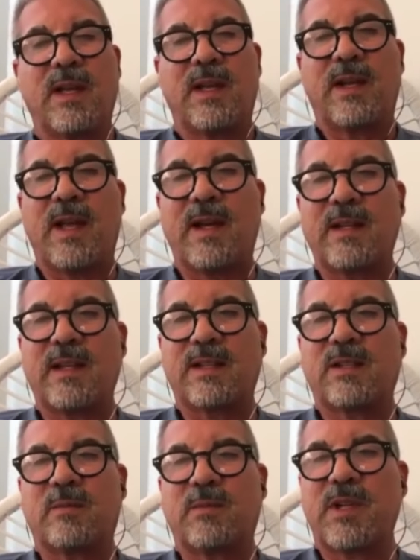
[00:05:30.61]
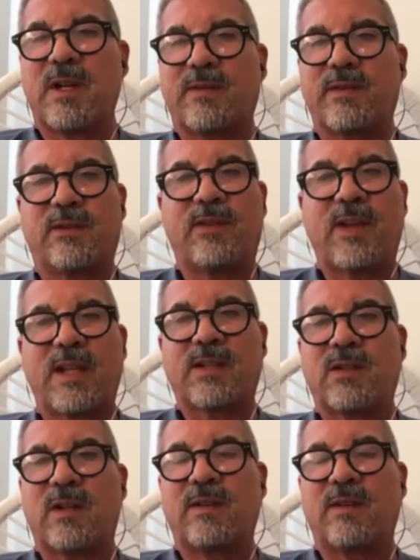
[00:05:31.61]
and how to get somebody off to a fast start.